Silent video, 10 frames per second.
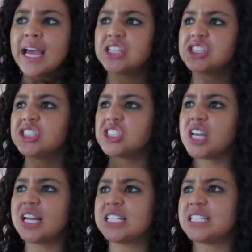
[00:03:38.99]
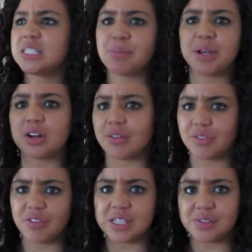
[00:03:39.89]
She's just kind of disappeared off
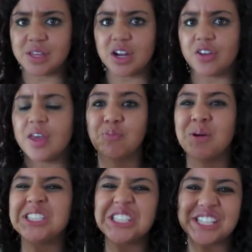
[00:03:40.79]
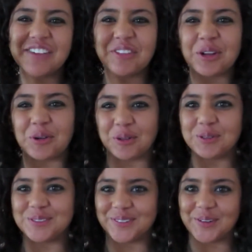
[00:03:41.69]
the face of the earth, but she's left little
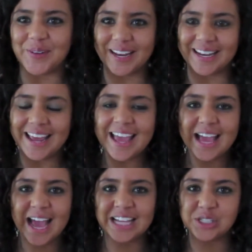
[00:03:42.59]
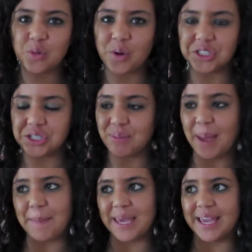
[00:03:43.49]
clues for Quentin as to where she
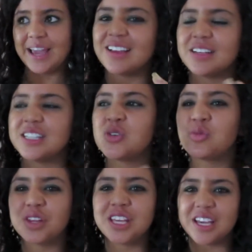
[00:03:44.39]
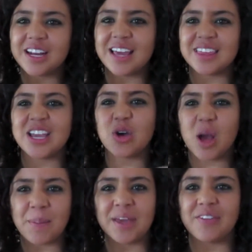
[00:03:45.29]
might be. It's a really good, I think,
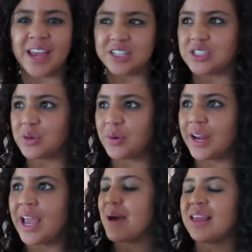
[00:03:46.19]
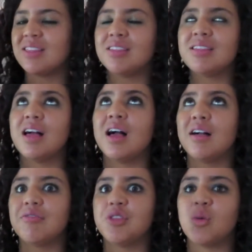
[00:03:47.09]
coming-of-age story. I
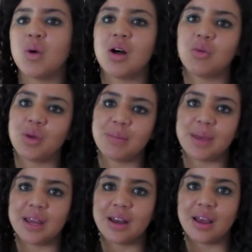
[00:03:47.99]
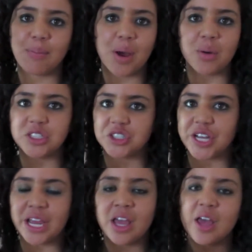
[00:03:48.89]
love the Walt Whitman
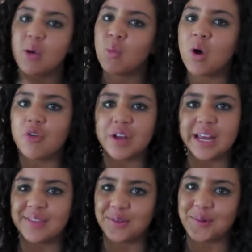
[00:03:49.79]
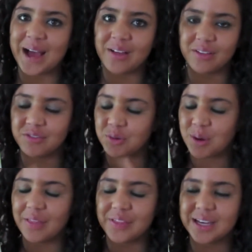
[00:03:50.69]
poetry woven in throughout
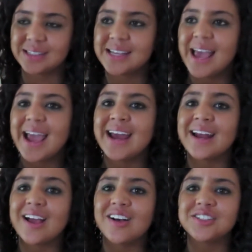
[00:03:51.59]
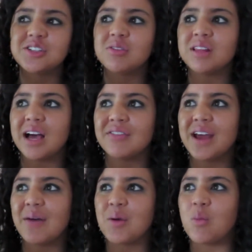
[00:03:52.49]
this, and I also loved
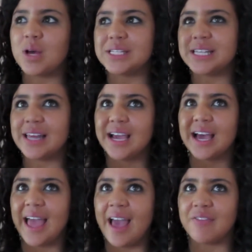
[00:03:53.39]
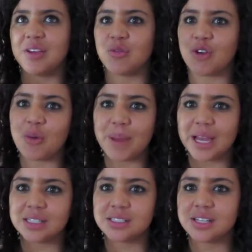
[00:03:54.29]
how it wasn't like a heavy
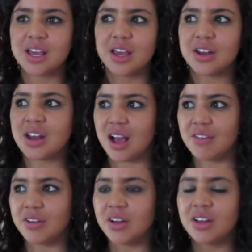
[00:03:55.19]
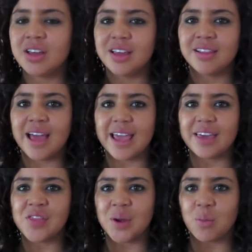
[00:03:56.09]
romance novel.
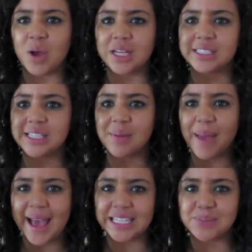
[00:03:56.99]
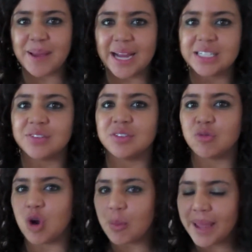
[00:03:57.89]
Like, there was some aspect
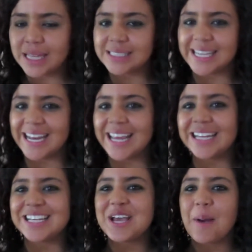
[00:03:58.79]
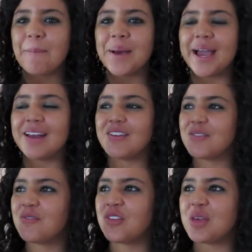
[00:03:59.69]
of romance in it, but
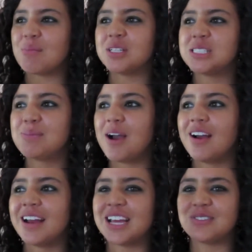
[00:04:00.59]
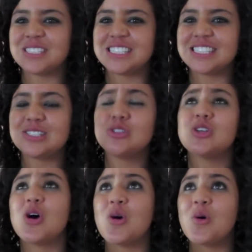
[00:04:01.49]
for the most part, it was just
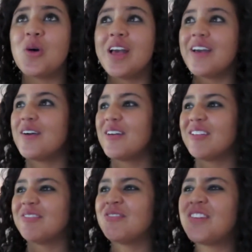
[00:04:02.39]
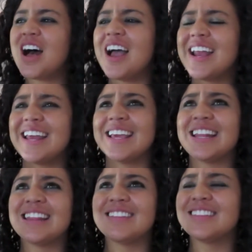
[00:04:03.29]
so fun
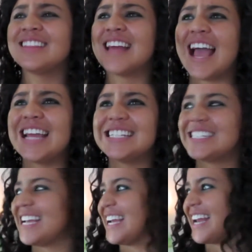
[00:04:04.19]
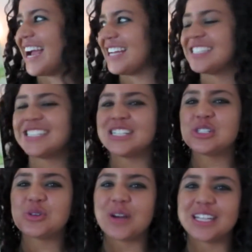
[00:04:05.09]
and light, and I just
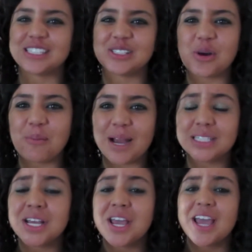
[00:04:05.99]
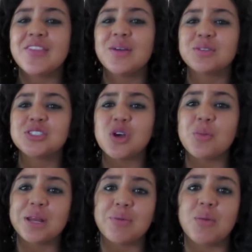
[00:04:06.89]
enjoyed it so much. And there were so
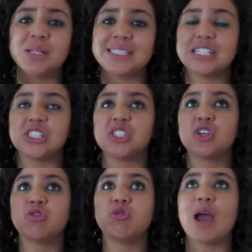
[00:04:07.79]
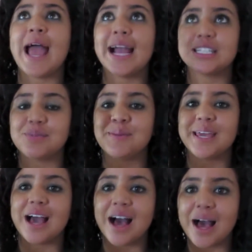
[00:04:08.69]
many moments that just cracked
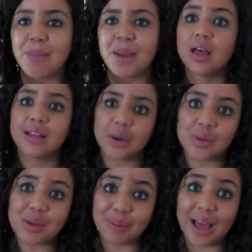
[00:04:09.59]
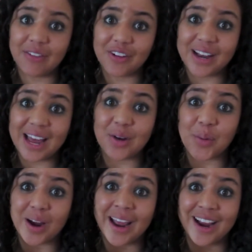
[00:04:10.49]
me up, like when the black friend had to
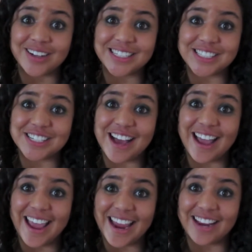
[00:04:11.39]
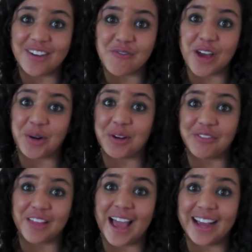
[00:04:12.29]
wear a heritage not hate Confederate
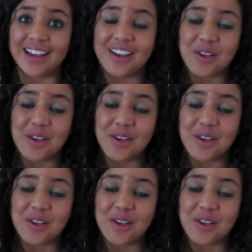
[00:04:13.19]
flag